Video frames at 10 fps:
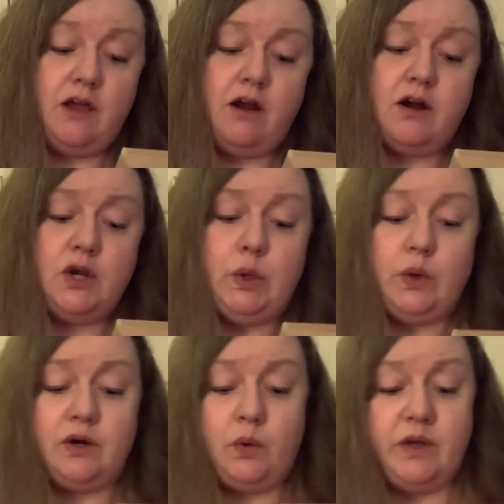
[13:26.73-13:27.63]
are who
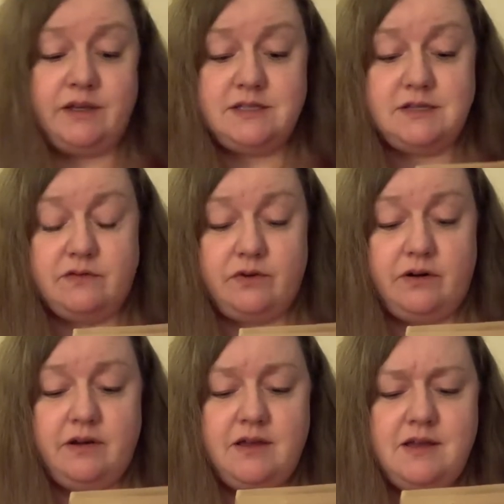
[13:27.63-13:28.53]
are
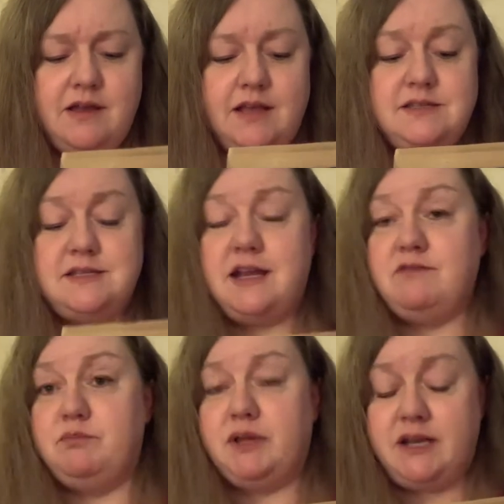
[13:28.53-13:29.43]
quicksilver, instead
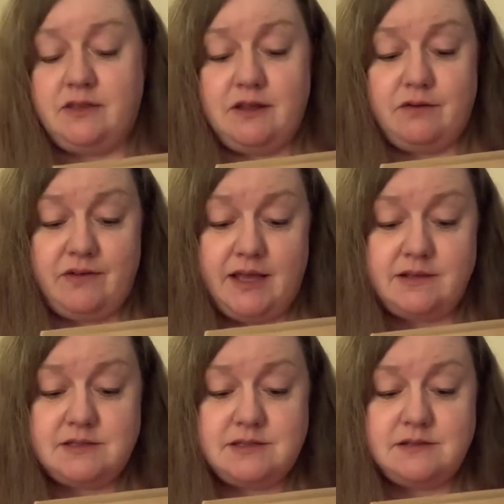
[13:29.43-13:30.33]
of blood in their
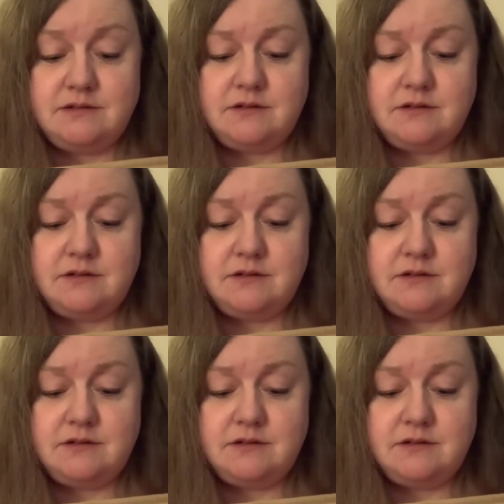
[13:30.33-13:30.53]
veins.